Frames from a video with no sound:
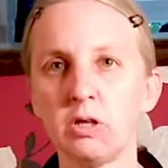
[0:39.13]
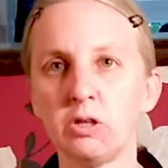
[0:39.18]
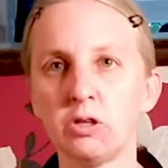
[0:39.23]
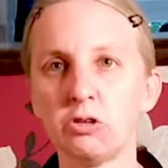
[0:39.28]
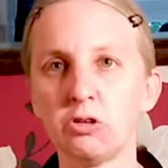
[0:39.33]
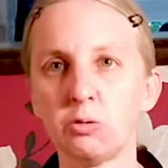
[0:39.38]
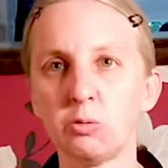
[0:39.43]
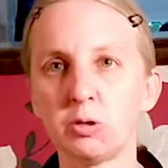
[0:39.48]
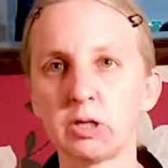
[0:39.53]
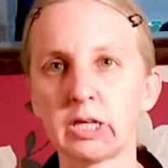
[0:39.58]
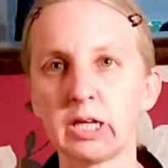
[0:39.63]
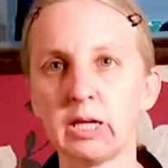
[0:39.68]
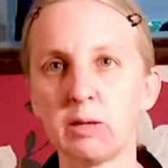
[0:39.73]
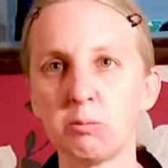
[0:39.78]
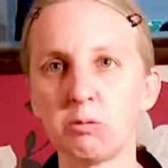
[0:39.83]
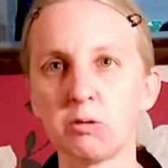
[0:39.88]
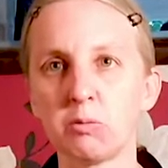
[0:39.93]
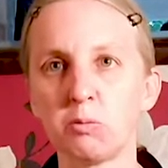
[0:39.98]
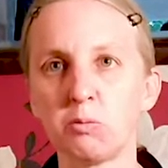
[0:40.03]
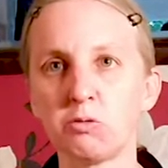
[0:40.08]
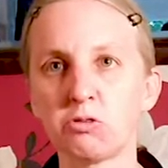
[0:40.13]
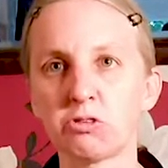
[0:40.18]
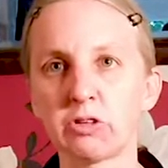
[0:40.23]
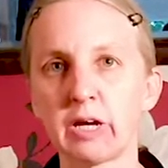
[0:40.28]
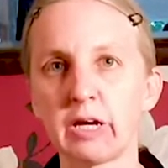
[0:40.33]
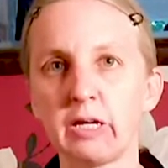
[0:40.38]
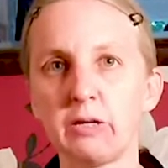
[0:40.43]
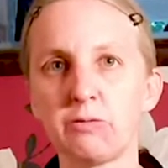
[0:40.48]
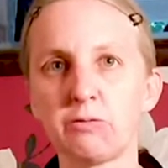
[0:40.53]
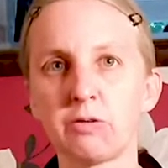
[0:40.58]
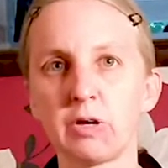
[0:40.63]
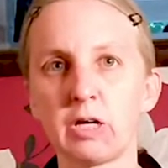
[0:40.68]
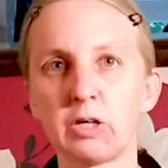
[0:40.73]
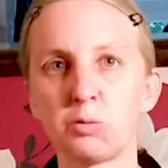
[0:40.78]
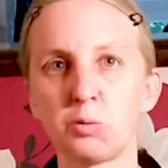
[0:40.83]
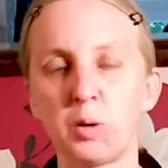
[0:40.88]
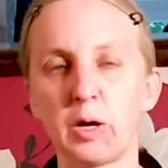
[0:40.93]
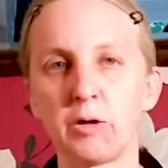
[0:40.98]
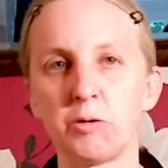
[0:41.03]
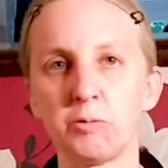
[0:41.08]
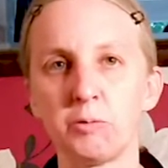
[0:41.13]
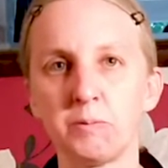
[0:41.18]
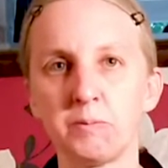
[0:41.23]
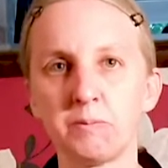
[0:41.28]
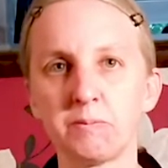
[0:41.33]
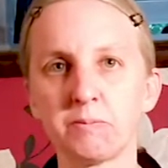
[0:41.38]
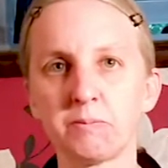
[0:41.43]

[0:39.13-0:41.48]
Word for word: that you would keep them safe and well.